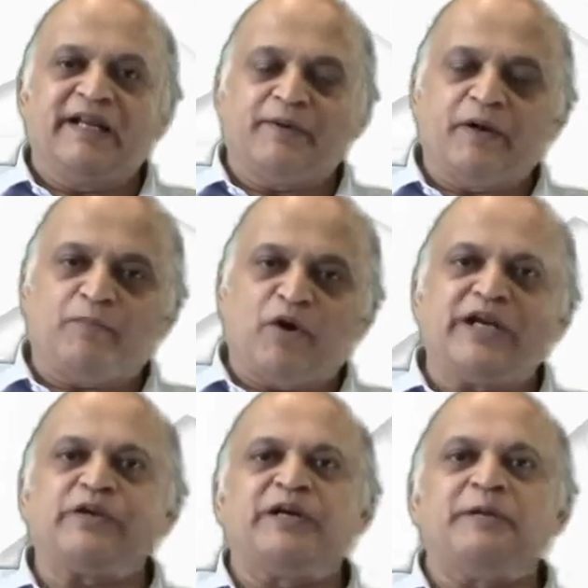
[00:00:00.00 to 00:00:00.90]
about
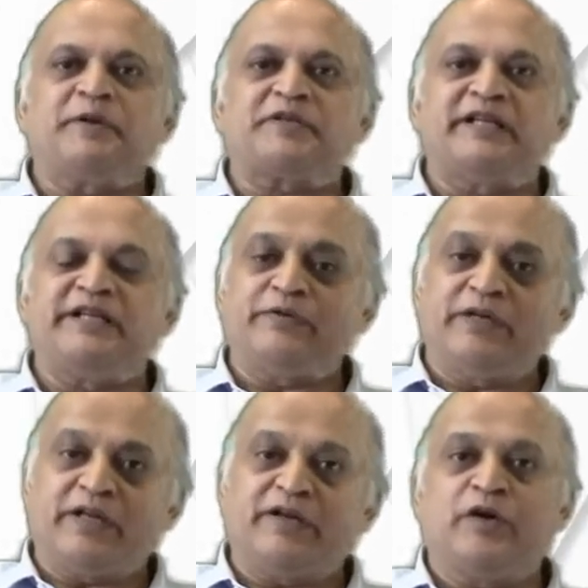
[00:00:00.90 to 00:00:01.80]
0.1% it
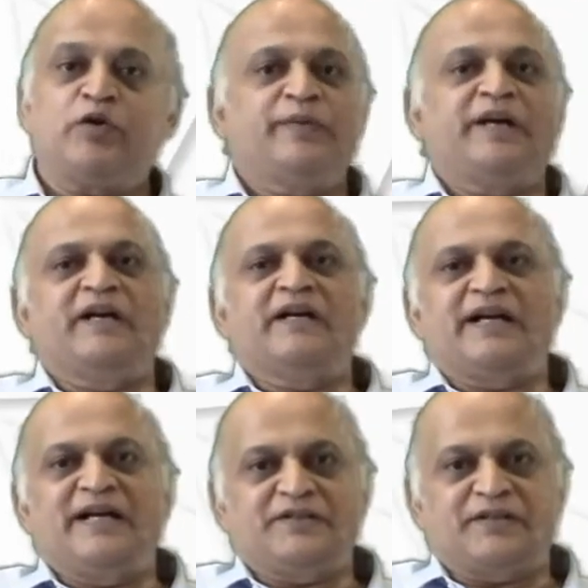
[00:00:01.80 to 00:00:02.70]
will turn out to be a lung
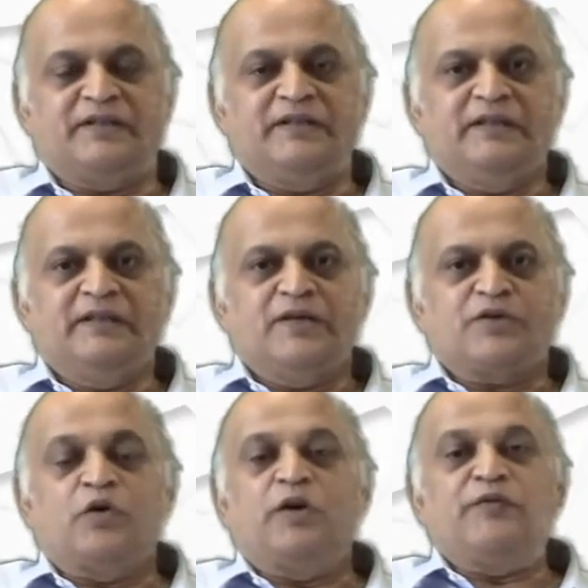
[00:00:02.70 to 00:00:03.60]
cancer.
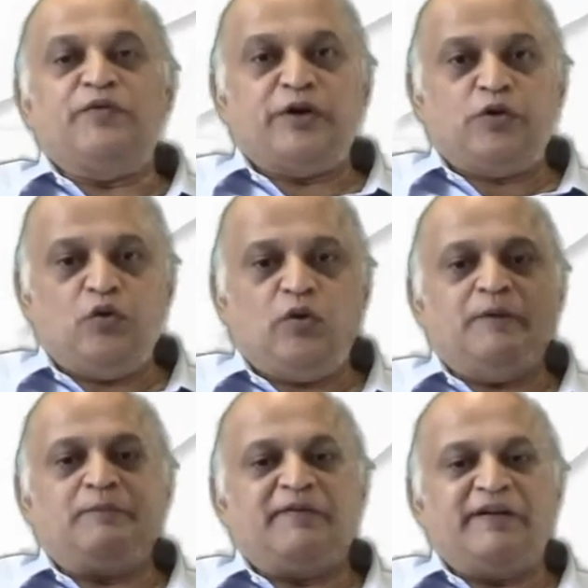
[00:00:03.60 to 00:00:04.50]
So if we do
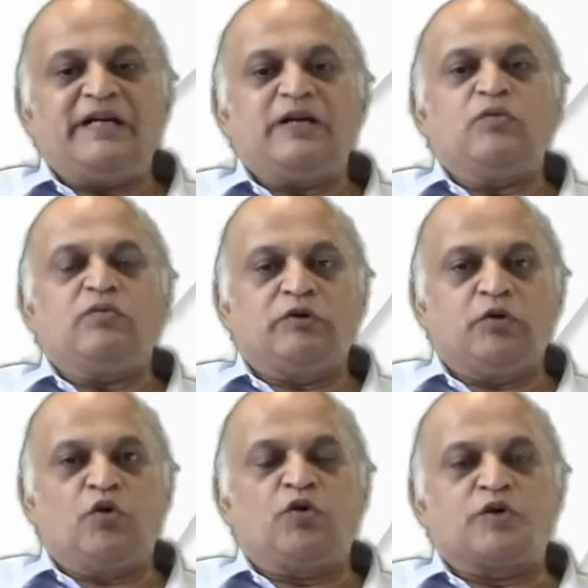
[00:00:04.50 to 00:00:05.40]
a preventive
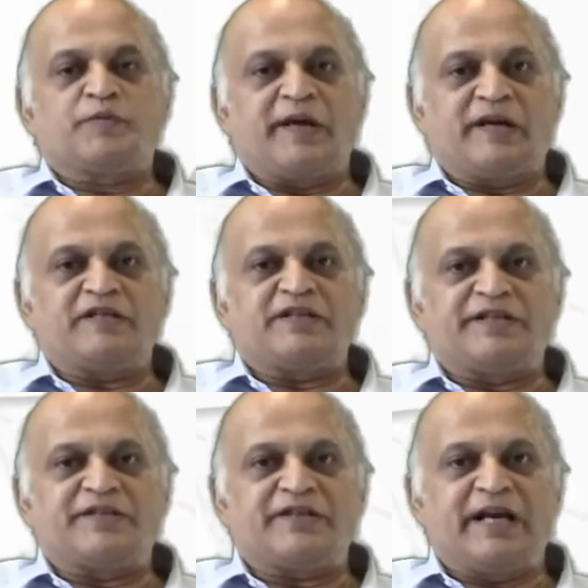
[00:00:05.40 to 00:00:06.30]
low dose spiral
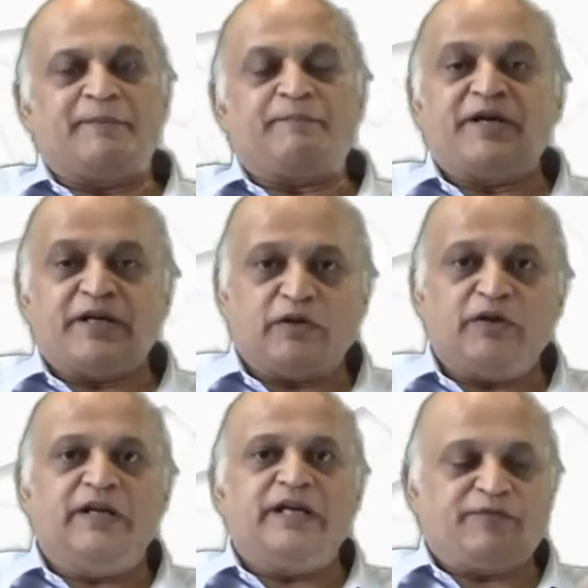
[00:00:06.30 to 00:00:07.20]
CT scan,
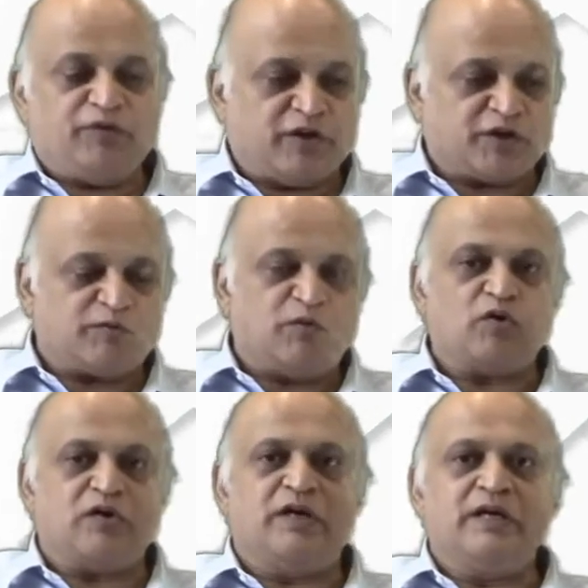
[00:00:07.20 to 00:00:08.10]
particularly if you are a
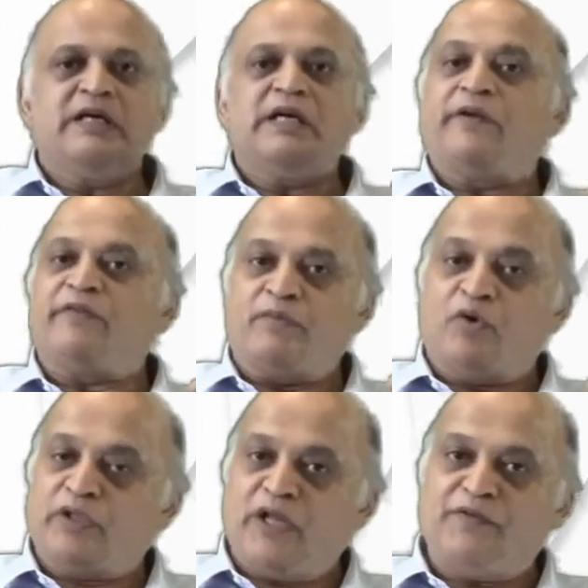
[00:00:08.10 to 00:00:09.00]
smoker, if you are
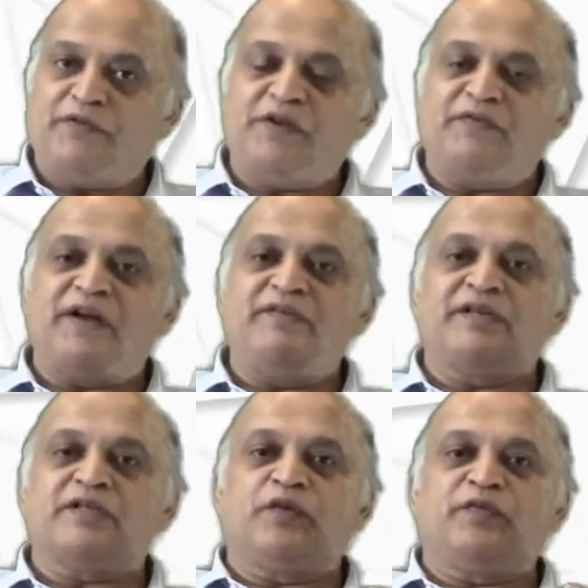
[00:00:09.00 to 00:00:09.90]
more than 55
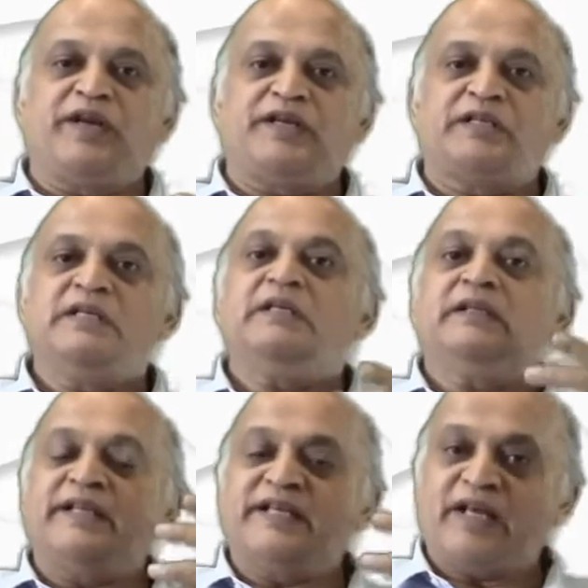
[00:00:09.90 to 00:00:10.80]
years of age,
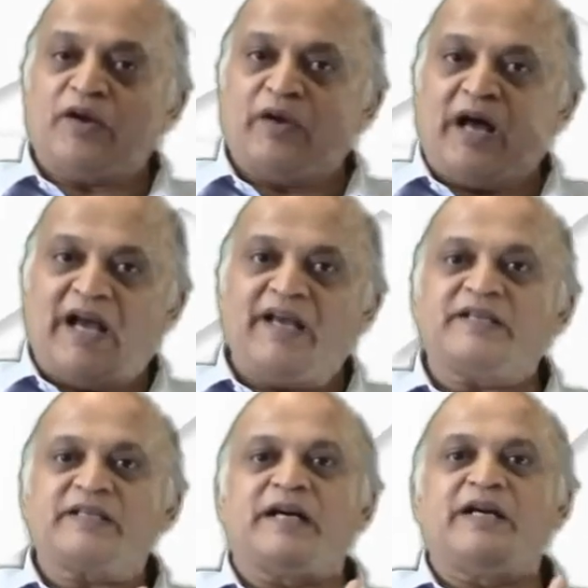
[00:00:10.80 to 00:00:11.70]
these are all high
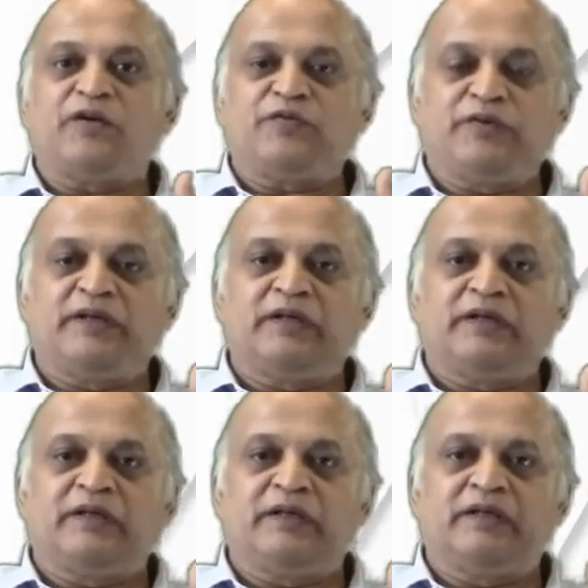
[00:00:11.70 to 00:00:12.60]
risk kind of
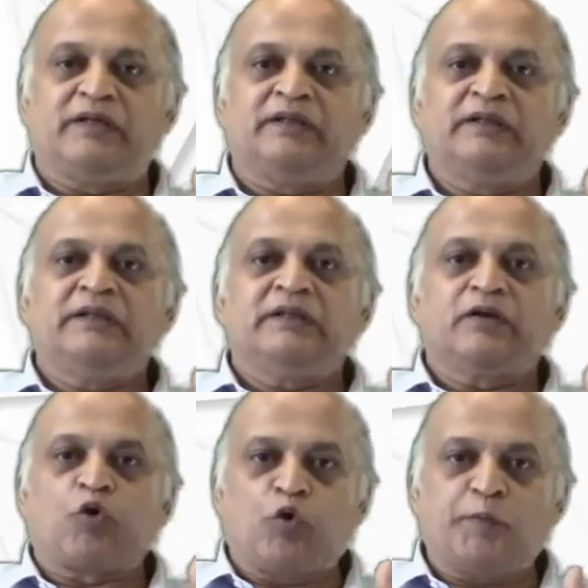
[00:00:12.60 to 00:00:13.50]

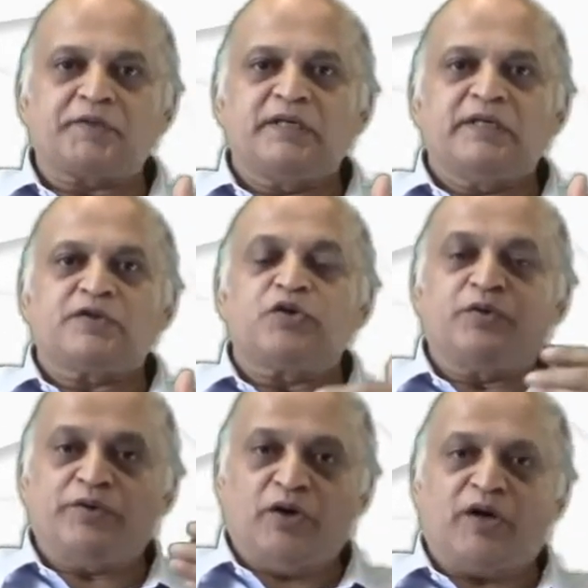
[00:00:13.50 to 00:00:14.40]
groups.
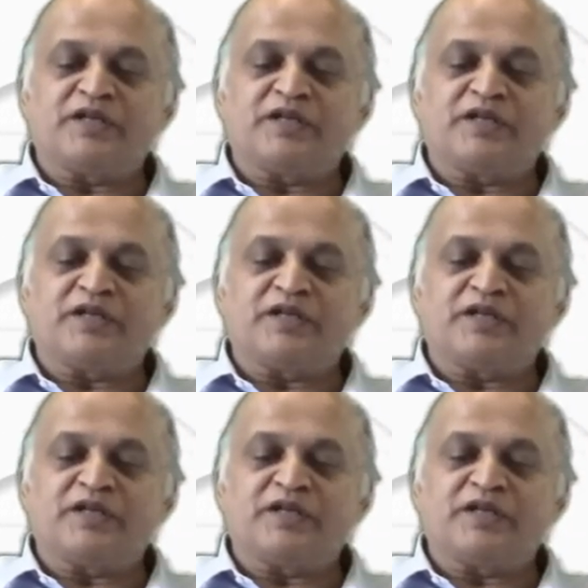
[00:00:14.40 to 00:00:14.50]
So your